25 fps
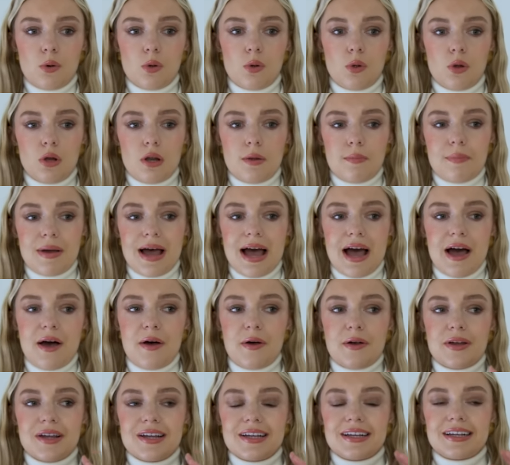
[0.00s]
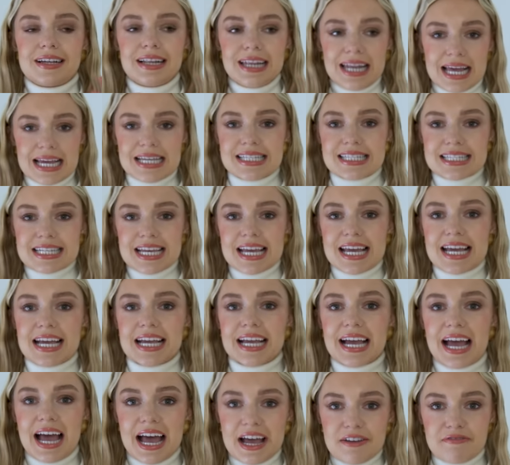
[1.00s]
all about
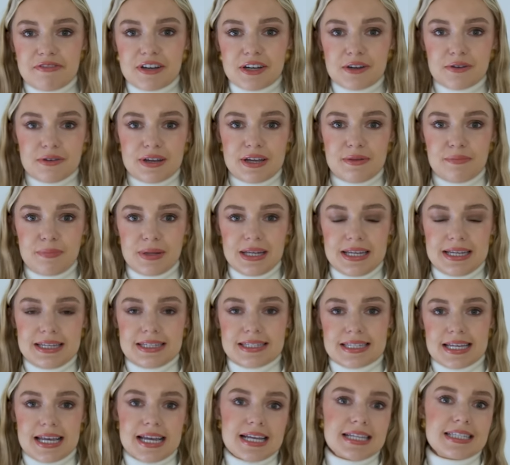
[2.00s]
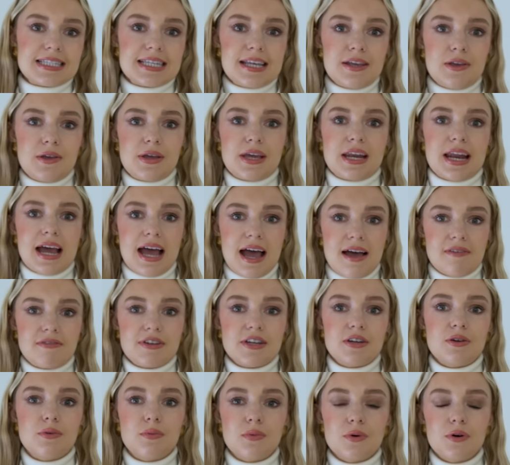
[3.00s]
classic evergreen pieces that you can have
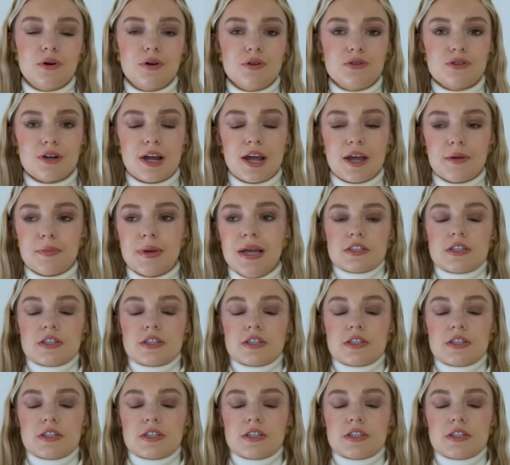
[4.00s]
in your wardrobe.